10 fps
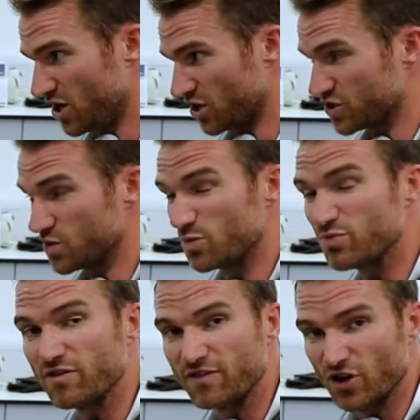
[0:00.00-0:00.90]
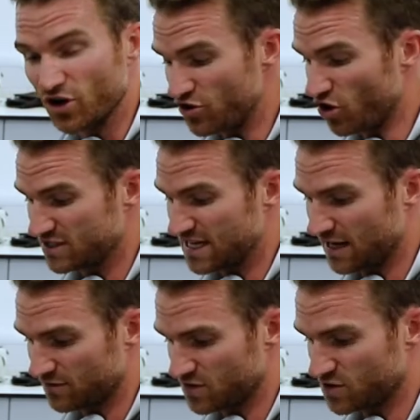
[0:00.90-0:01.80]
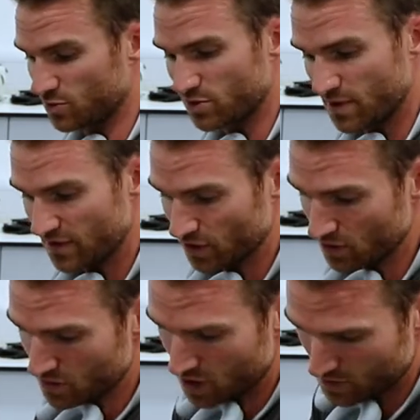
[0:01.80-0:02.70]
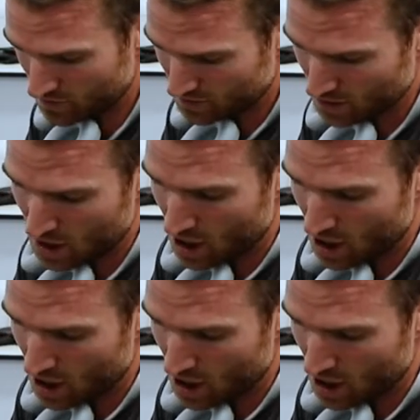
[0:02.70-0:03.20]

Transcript: because you would prefer not to have to supplement the glucose.